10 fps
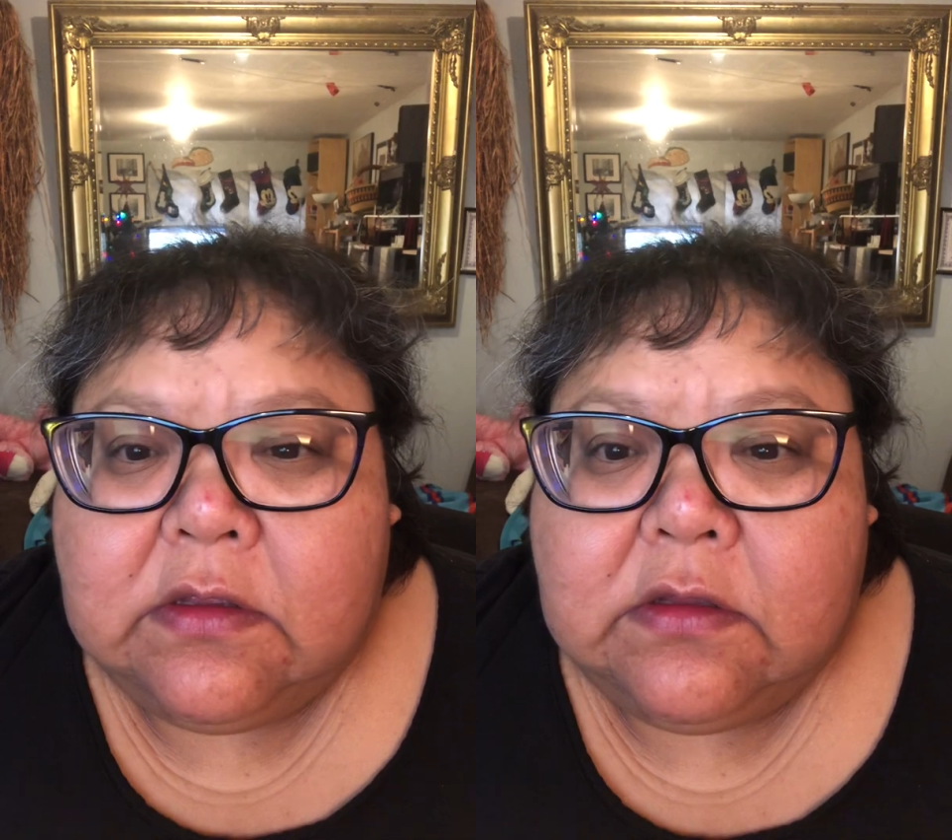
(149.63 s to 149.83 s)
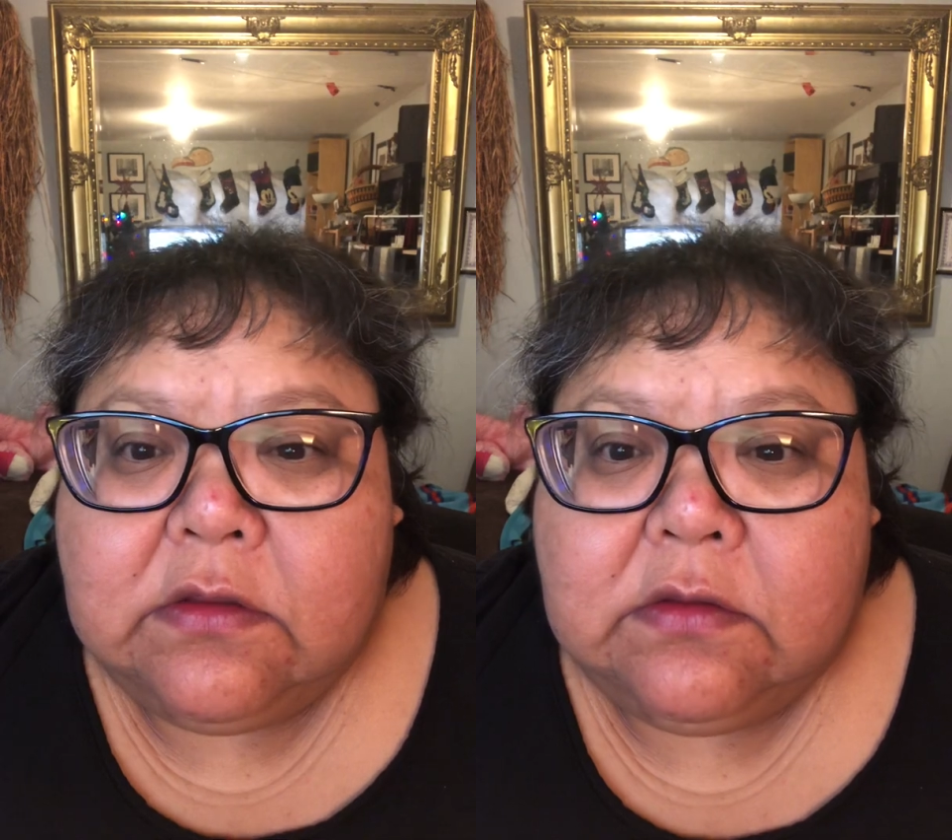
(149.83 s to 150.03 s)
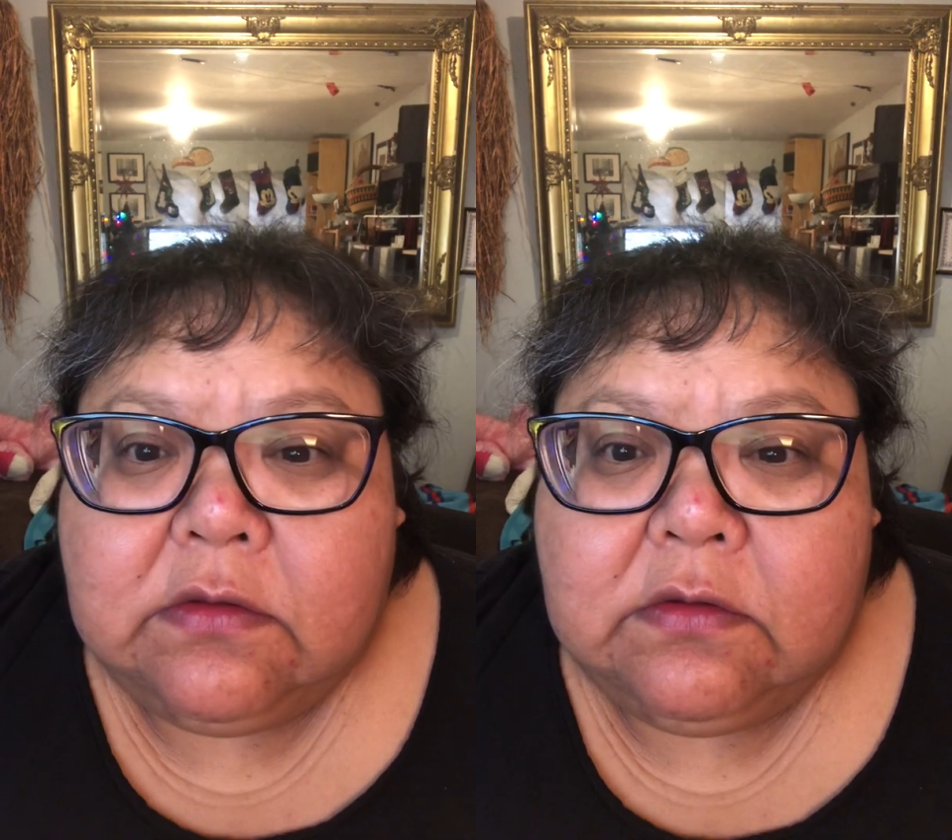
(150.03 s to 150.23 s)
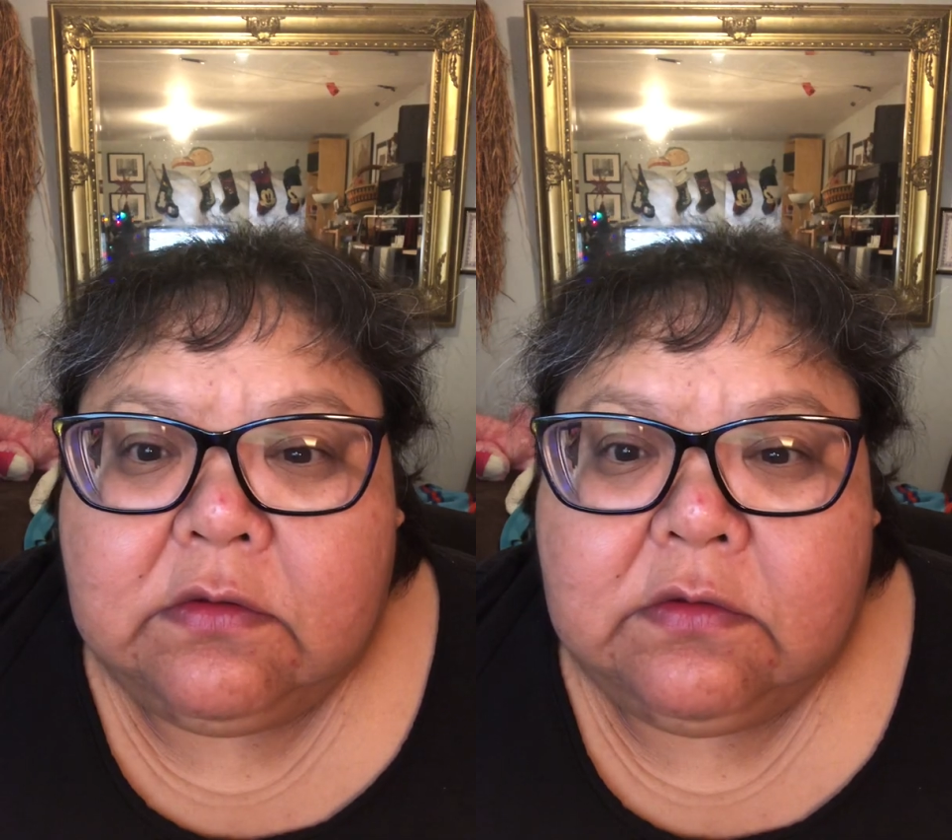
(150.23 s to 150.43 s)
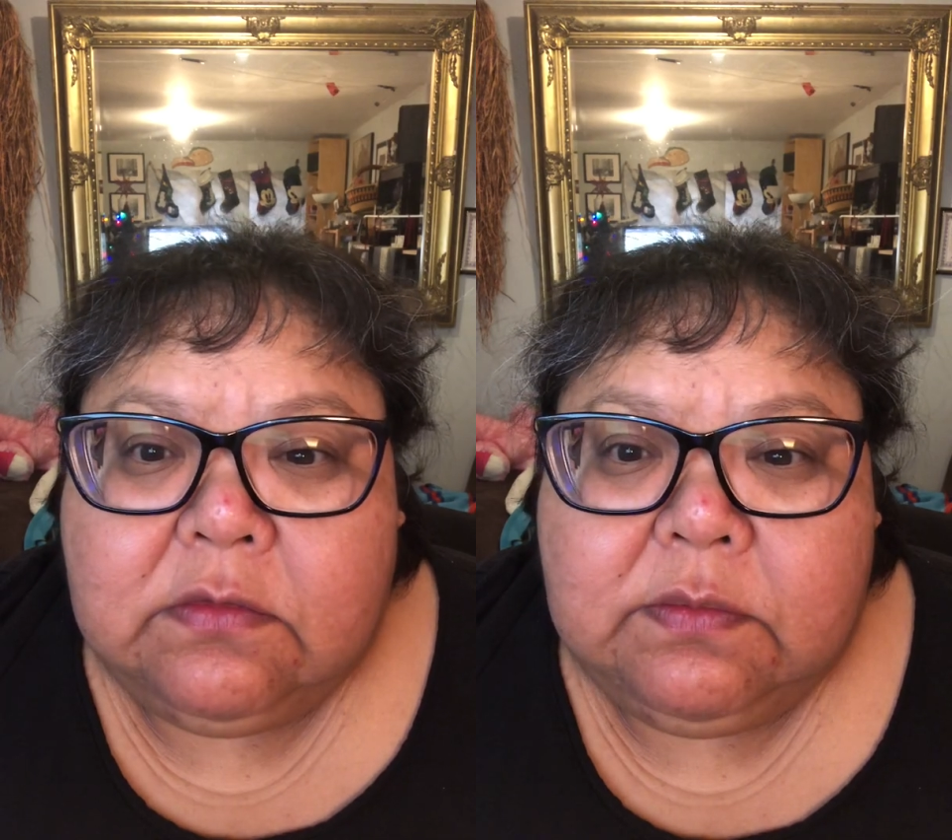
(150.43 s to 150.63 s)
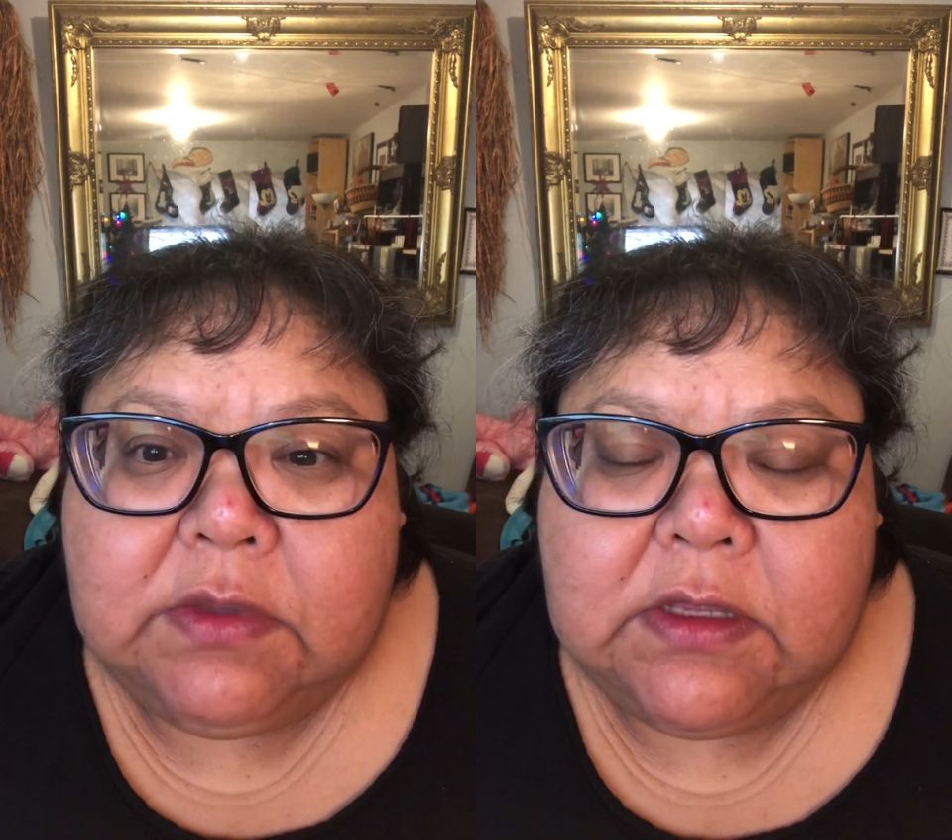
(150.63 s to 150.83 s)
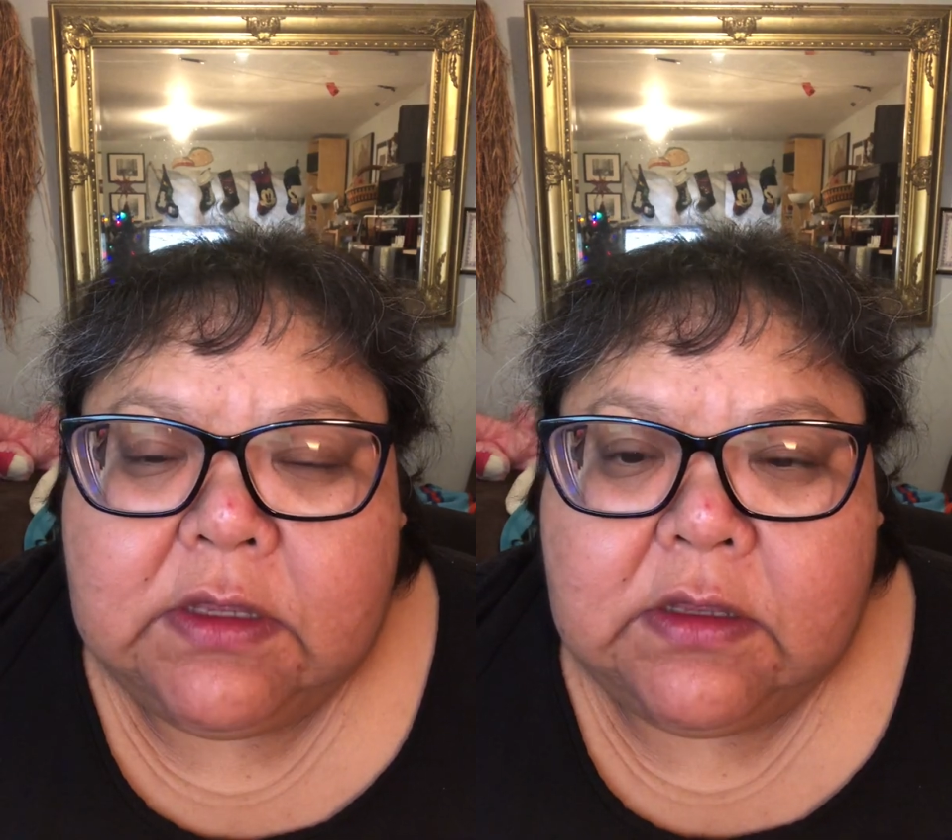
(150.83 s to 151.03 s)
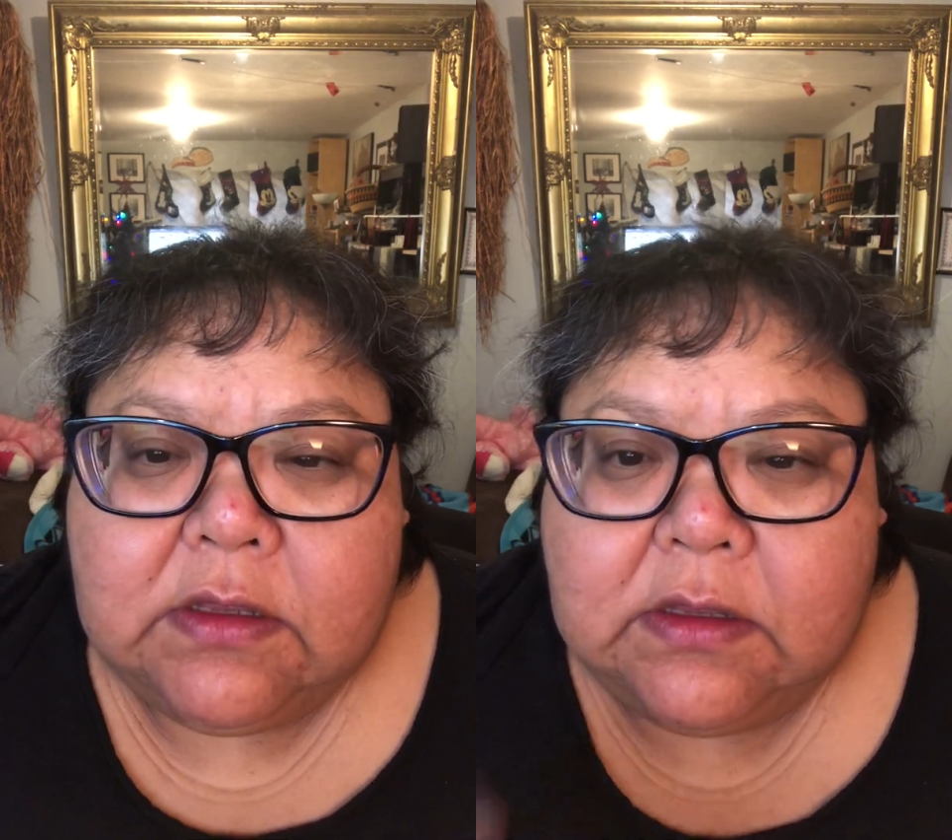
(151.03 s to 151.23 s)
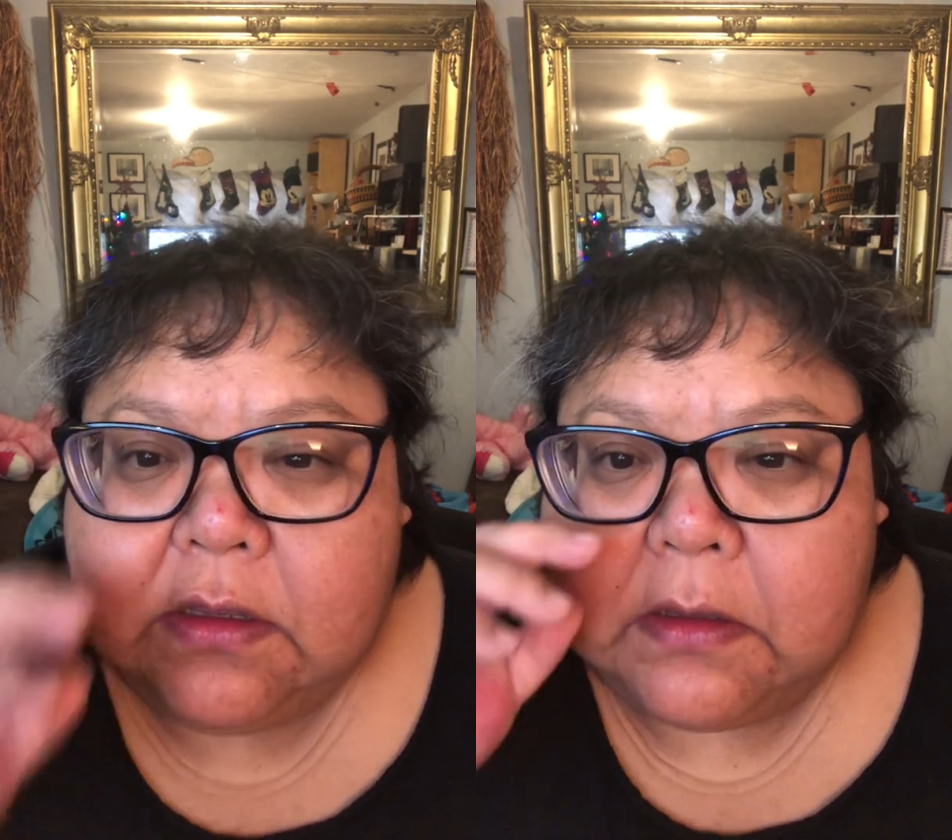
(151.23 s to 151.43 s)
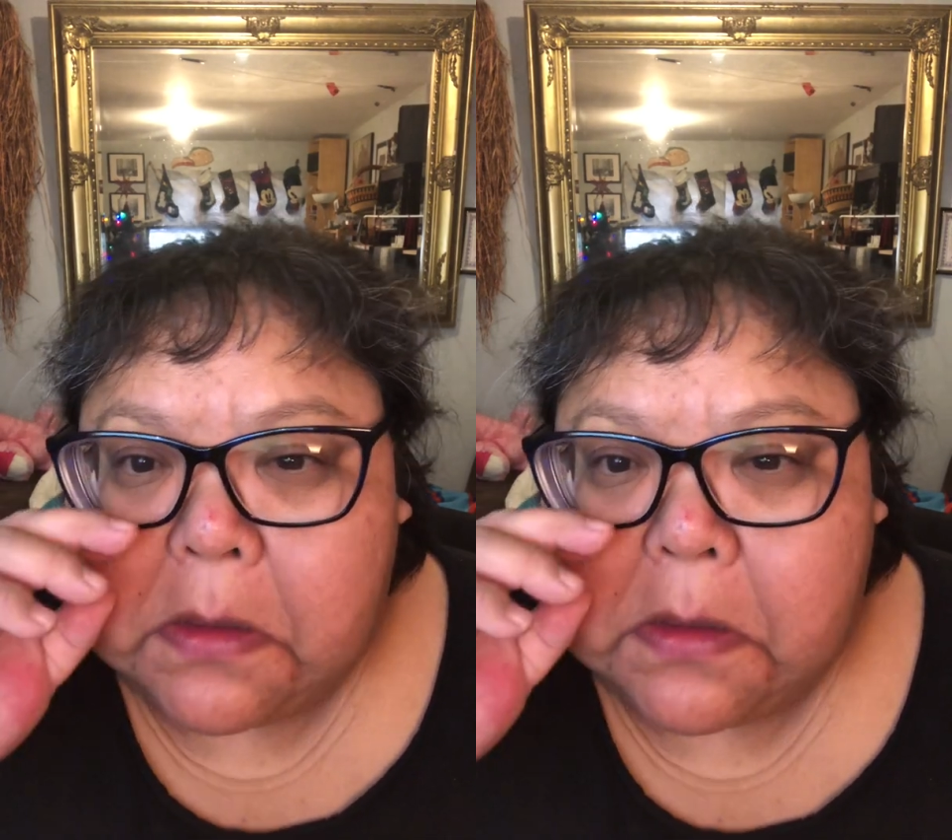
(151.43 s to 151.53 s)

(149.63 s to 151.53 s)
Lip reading: to be